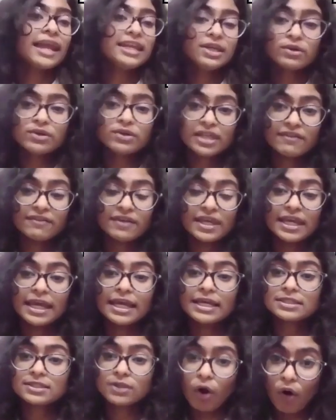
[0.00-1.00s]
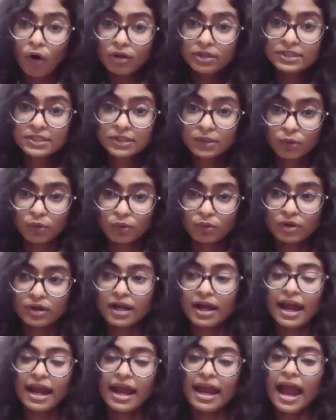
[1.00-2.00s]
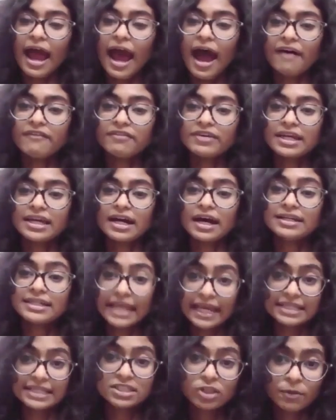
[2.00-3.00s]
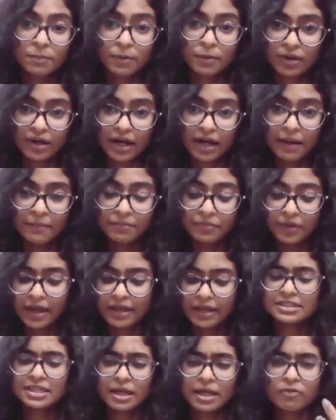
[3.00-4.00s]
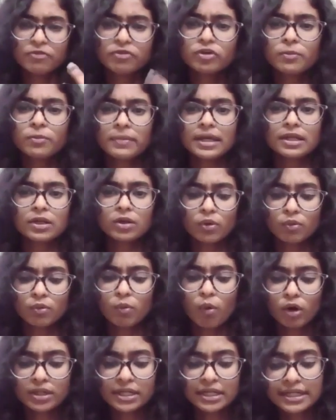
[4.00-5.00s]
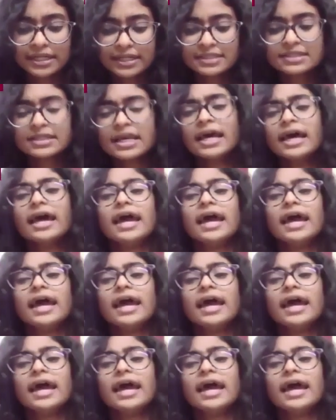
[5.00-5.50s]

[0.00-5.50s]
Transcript: EDU TV is also having a taster program, and some of you may know what it is.